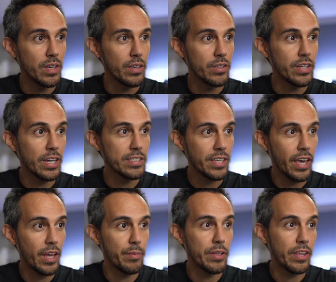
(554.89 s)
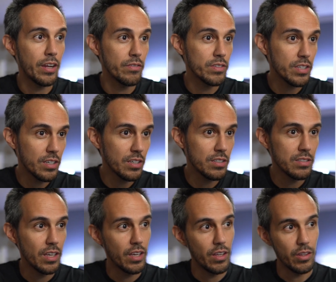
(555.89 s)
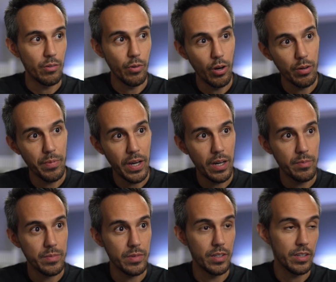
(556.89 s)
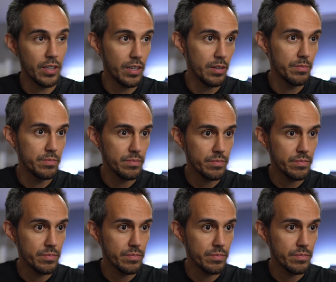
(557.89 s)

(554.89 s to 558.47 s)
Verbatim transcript: you guys can, about the NFTs, the roadmap, the team,